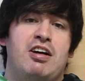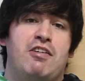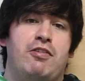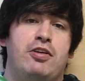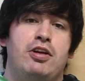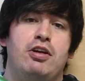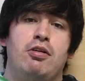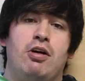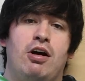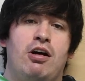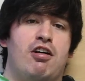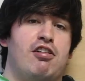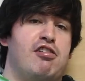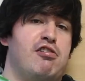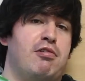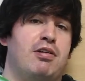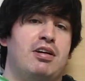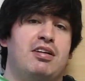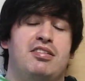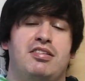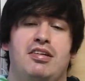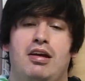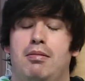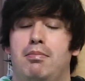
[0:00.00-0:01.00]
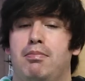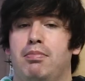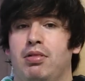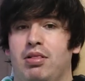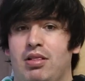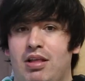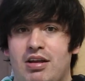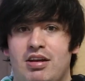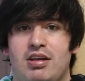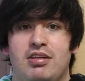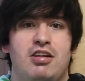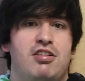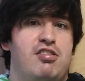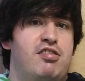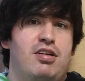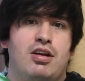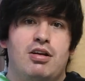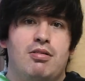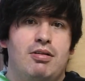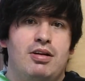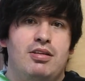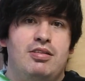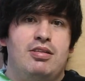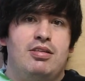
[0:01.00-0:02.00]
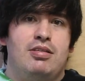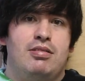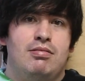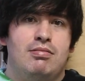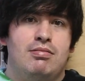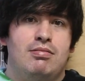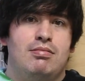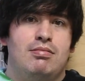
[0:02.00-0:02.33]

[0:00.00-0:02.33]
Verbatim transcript: out for you, Artrix, you bloody degenerate.